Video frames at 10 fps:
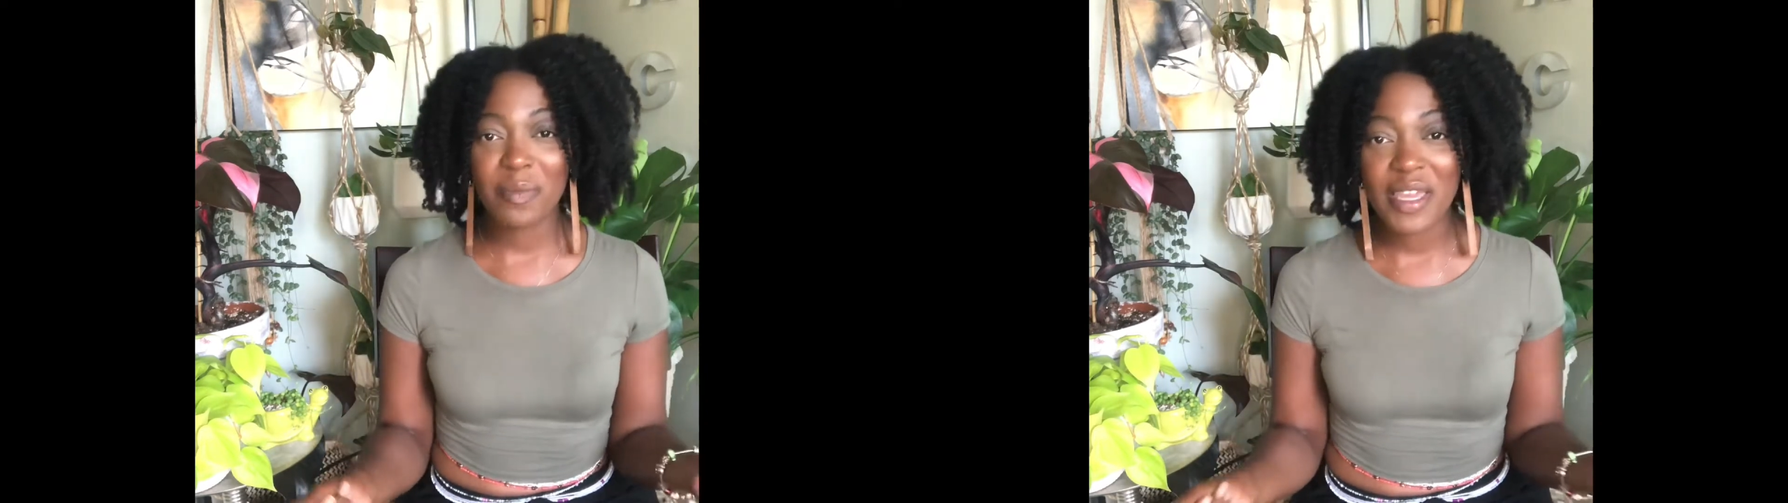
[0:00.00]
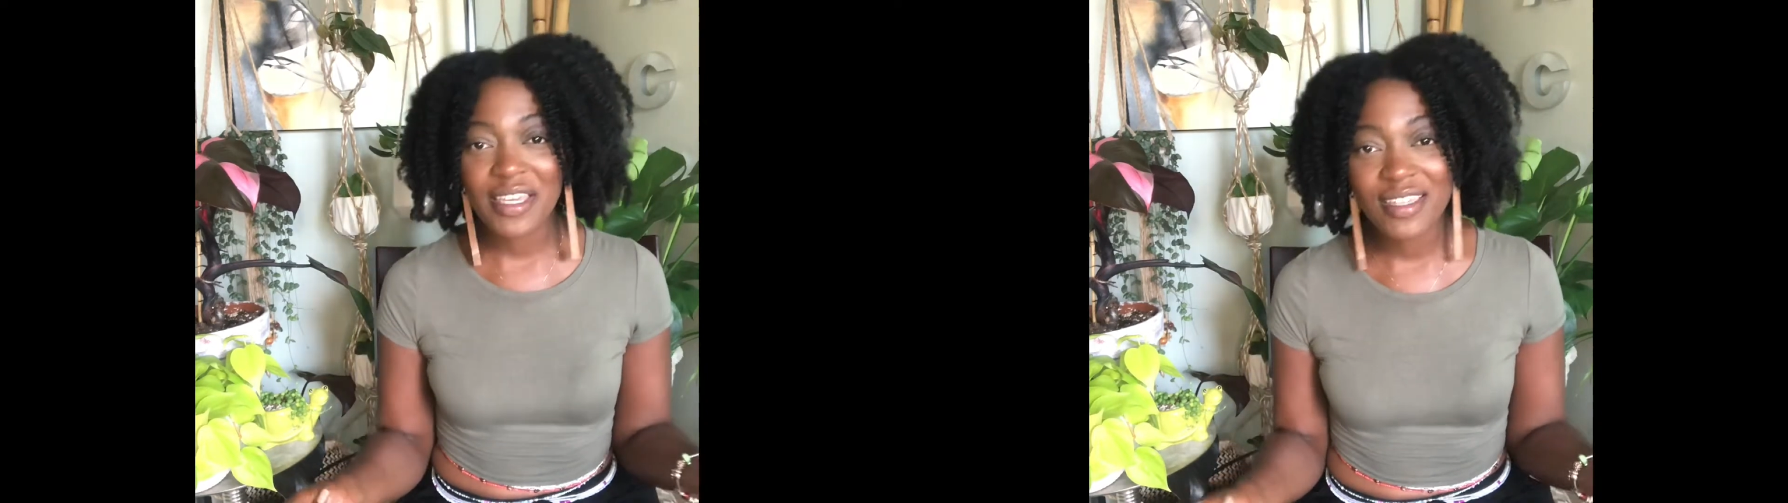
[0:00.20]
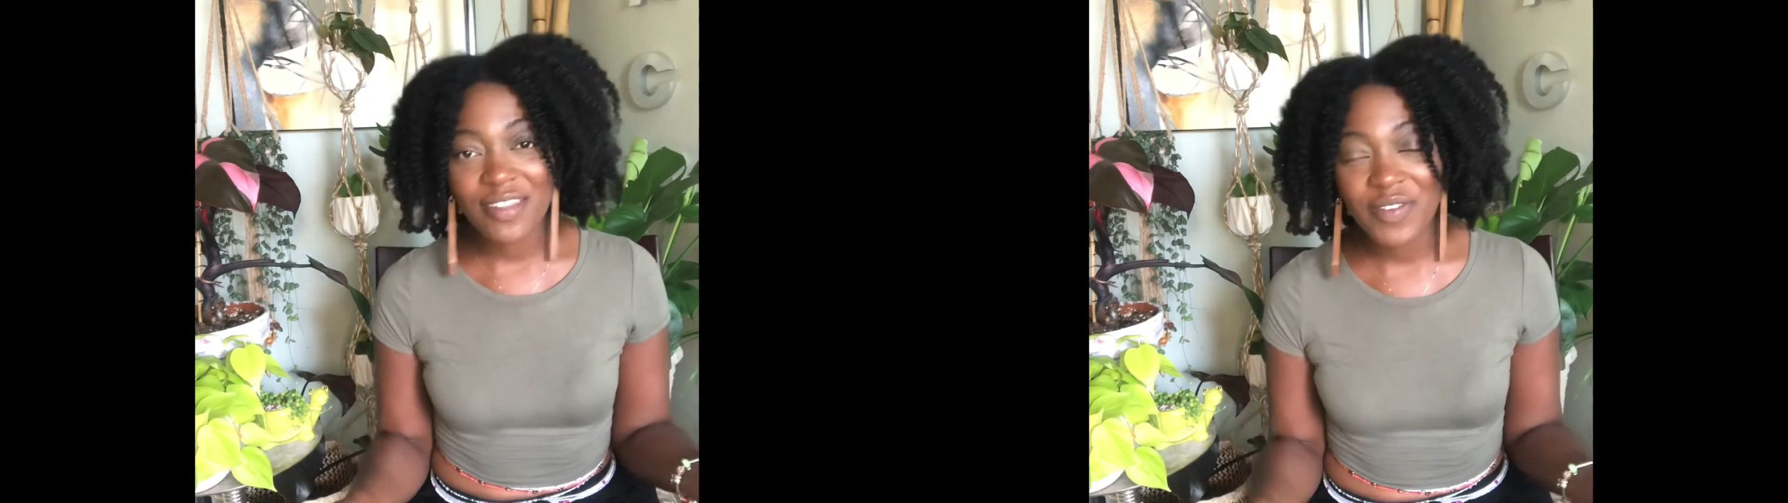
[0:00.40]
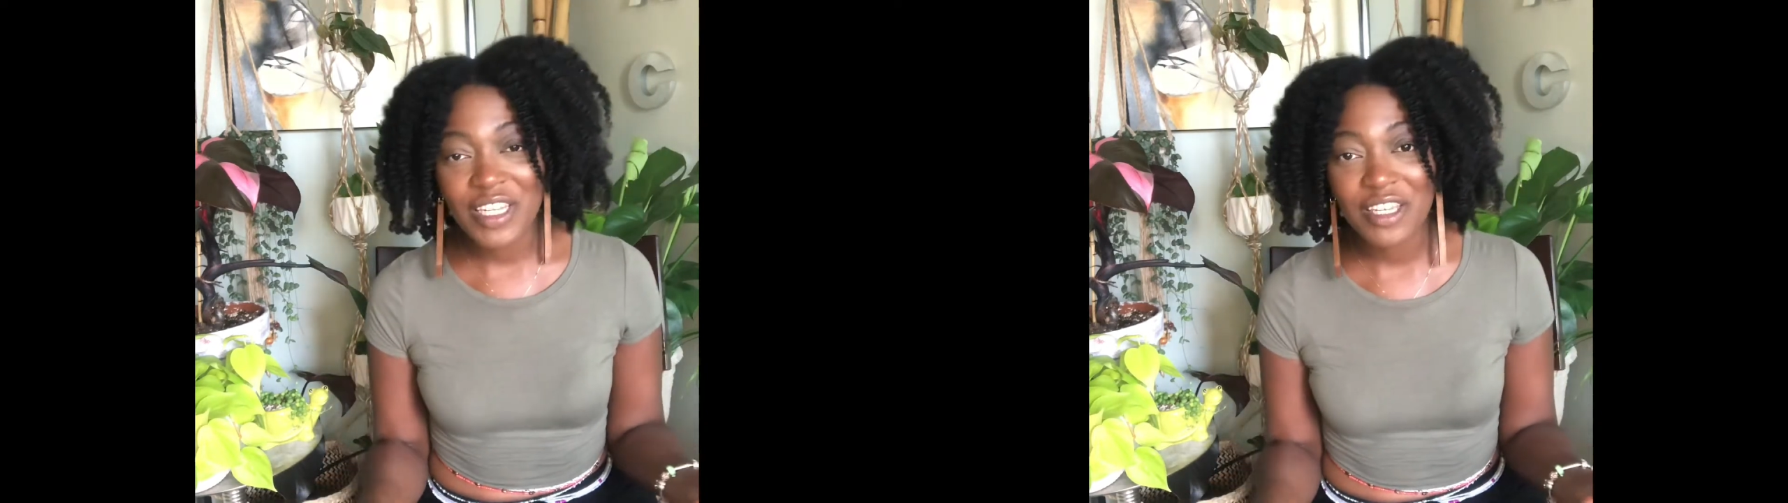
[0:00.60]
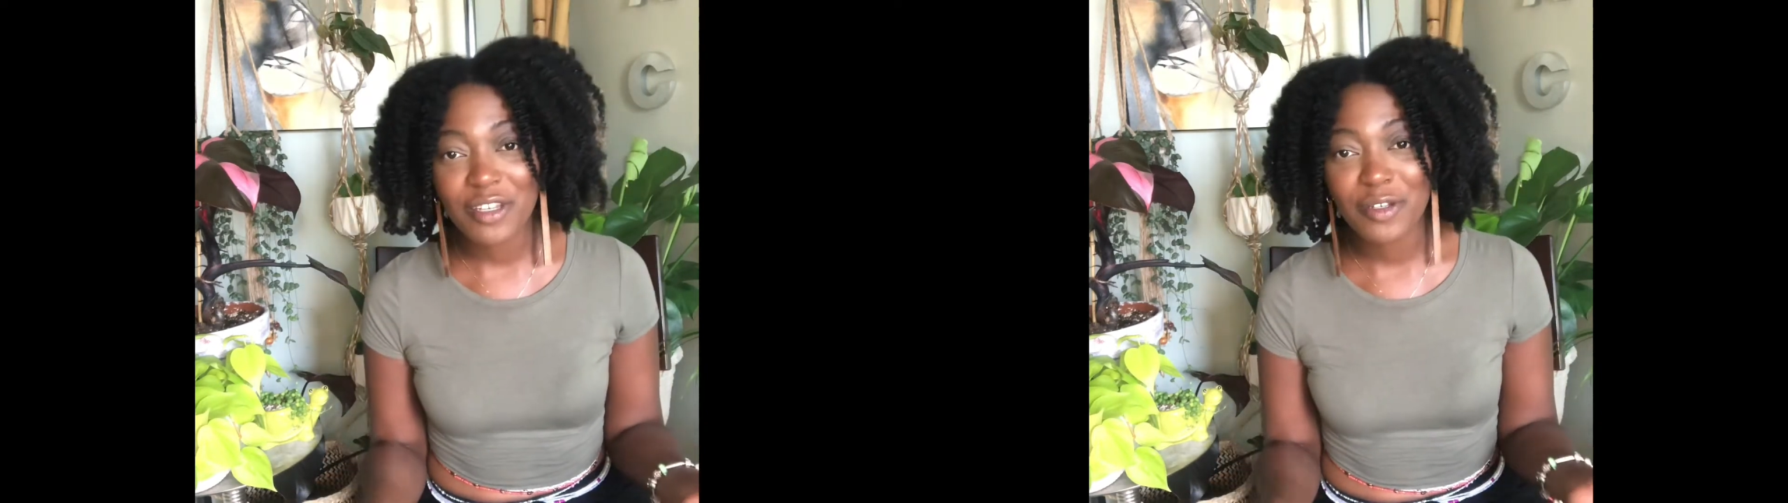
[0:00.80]
making the
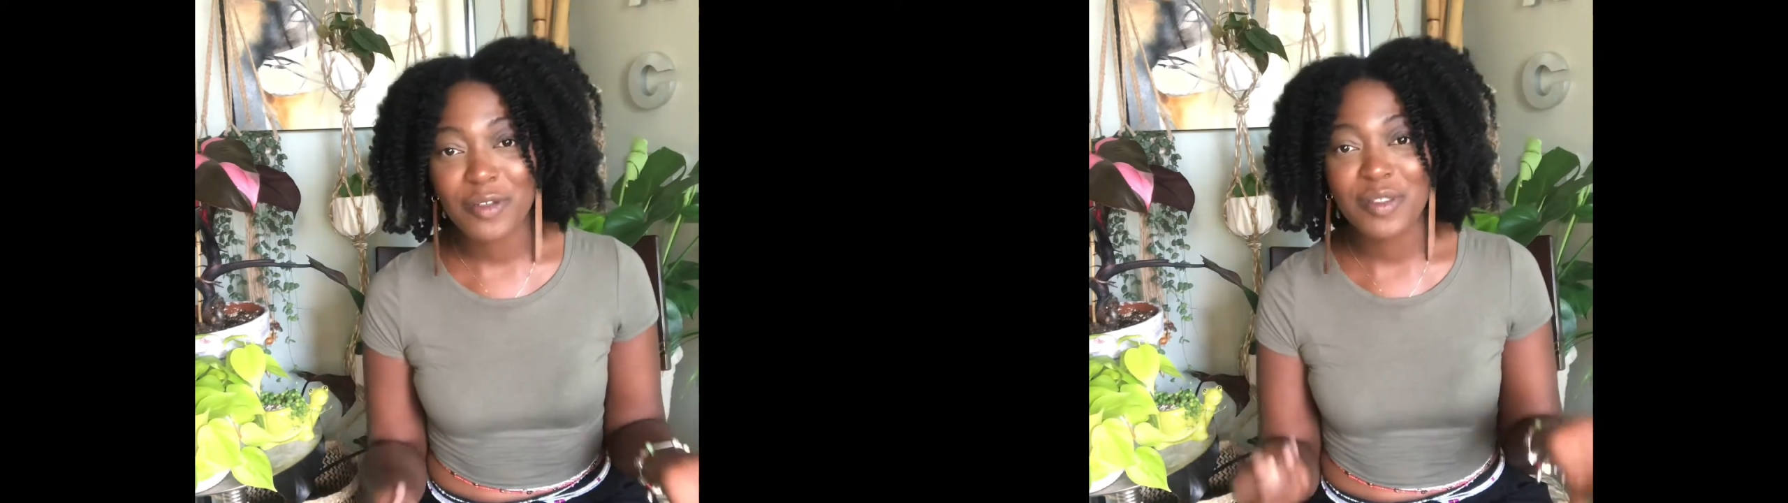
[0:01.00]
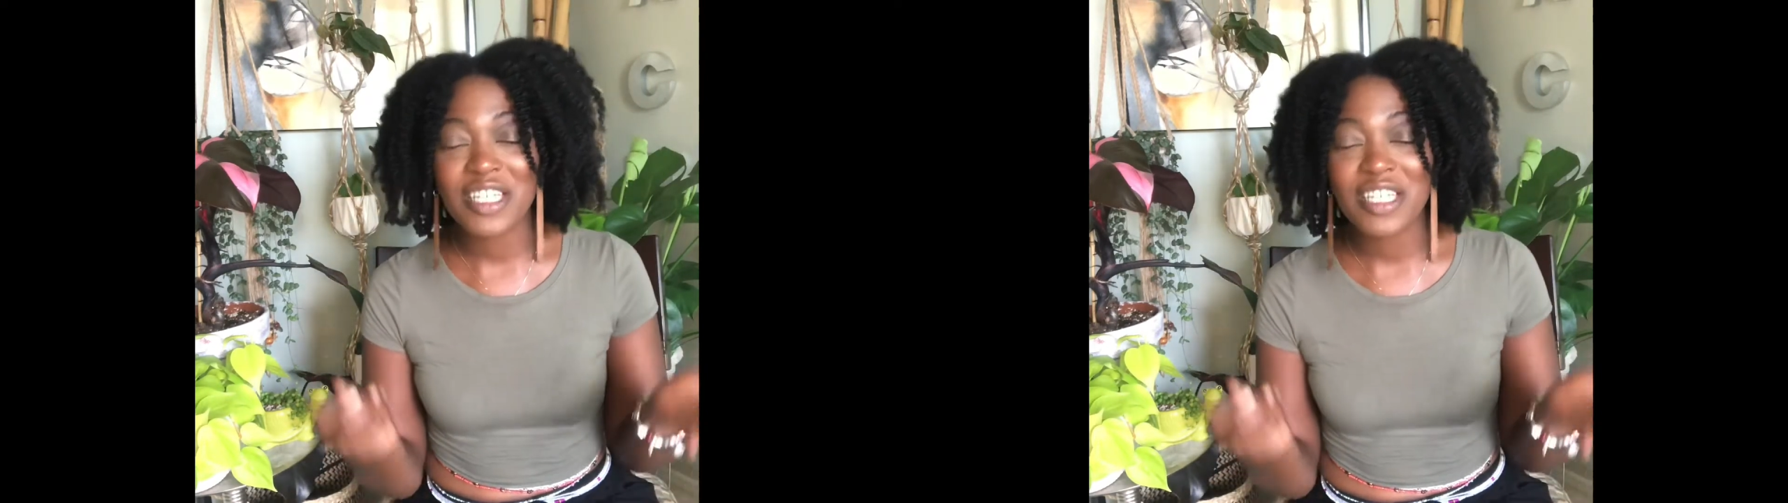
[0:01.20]
videos